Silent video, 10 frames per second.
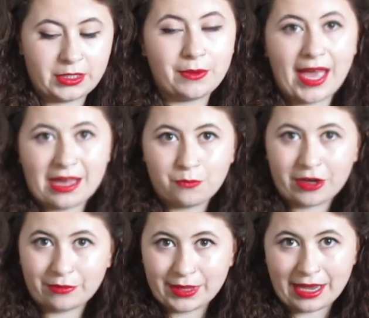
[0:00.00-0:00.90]
You can
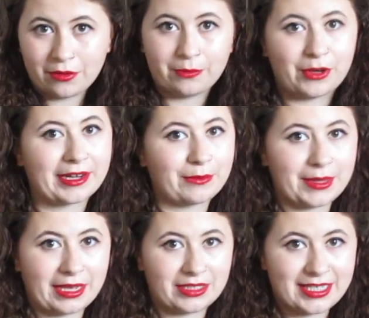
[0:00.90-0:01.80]
wear it without, I'm wearing it
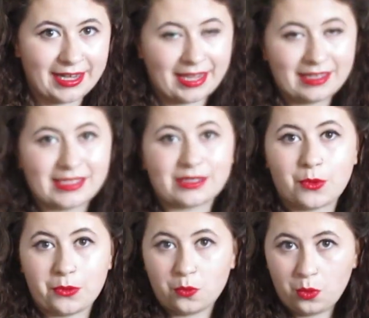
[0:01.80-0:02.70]
without today because it's
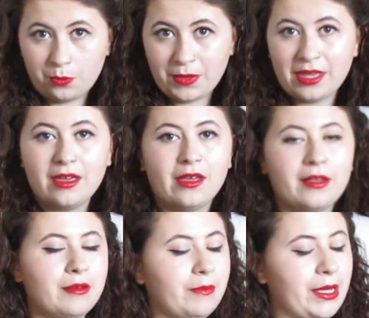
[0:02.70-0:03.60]
quite warm,
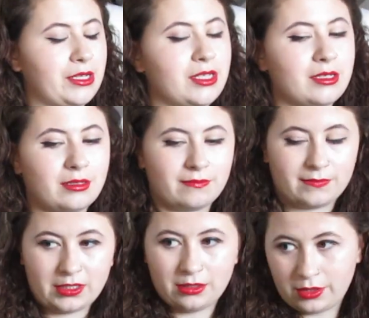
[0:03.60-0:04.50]
but
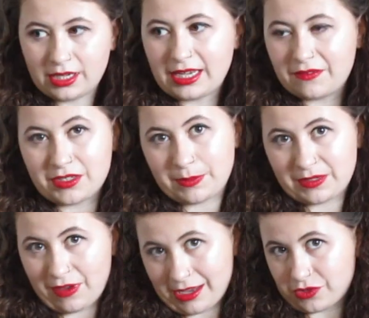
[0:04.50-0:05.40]
you can give it a bit
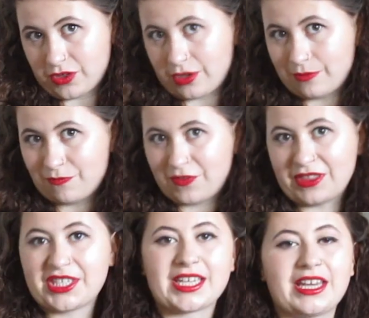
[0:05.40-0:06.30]
of extra oomph in
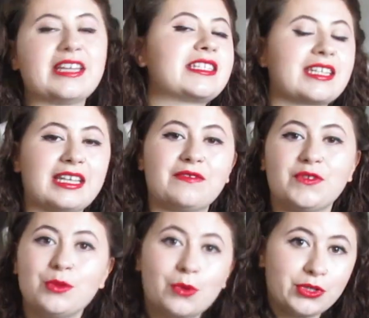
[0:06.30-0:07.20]
the skirt if
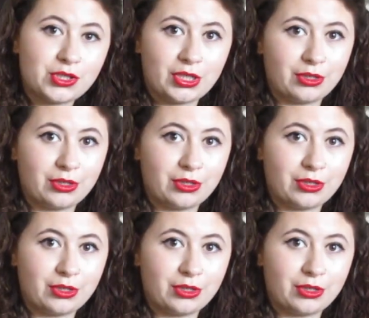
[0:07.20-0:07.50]
you want to.